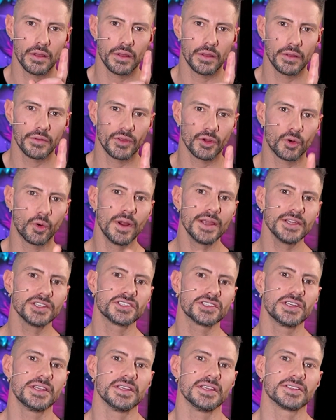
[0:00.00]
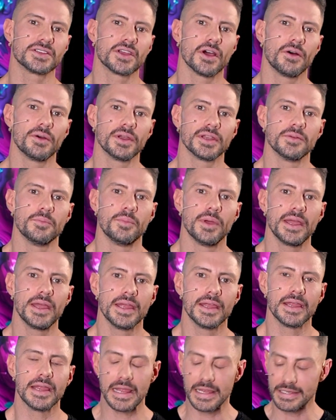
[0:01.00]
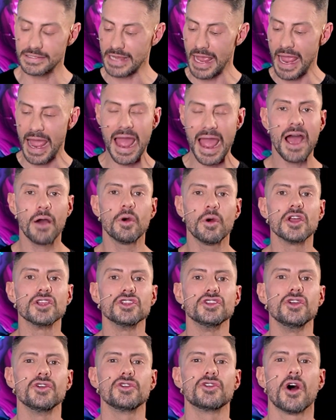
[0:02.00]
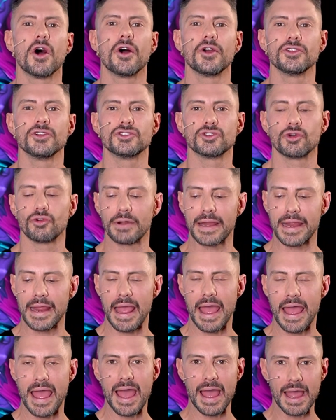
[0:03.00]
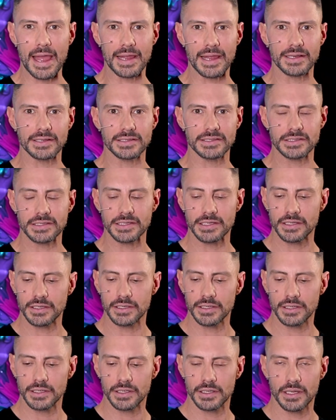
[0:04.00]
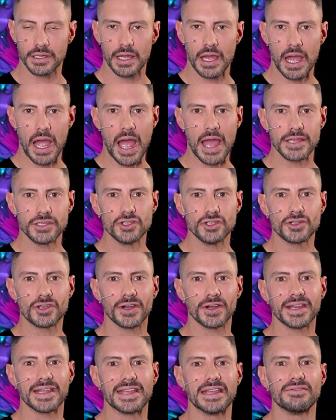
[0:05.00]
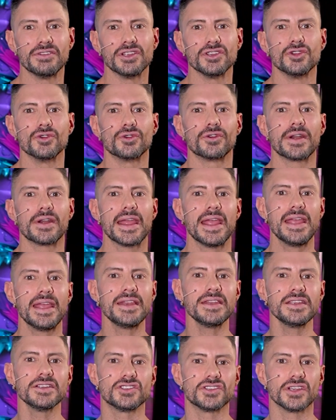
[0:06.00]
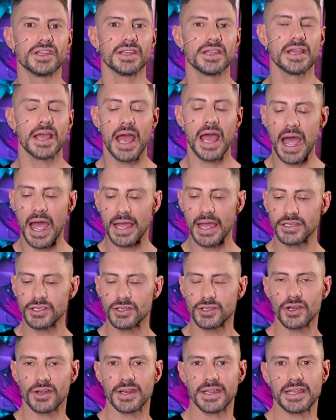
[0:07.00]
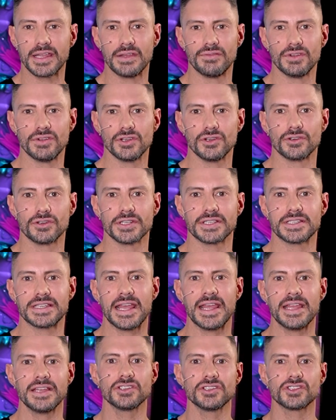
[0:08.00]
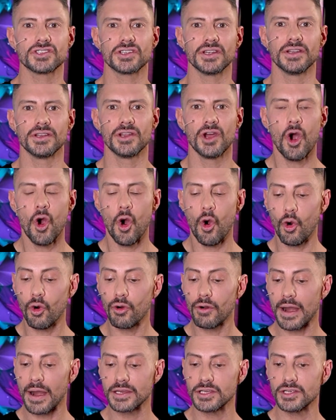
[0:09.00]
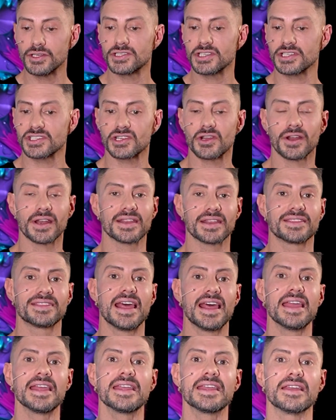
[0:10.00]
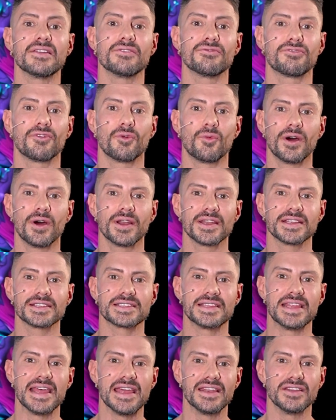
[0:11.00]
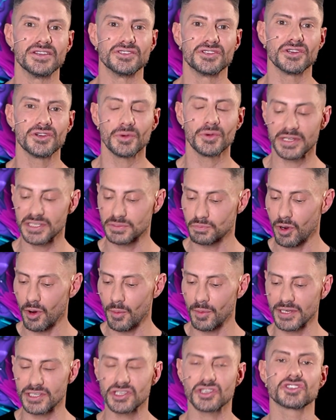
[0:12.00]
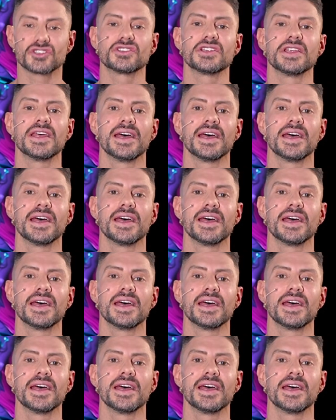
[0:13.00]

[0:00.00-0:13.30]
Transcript: The question is going to be, is how are you going to react? Are you going to give it your energy? Are you going to give it your attention? Or are you just going to thank it for what it's there to do, is probably just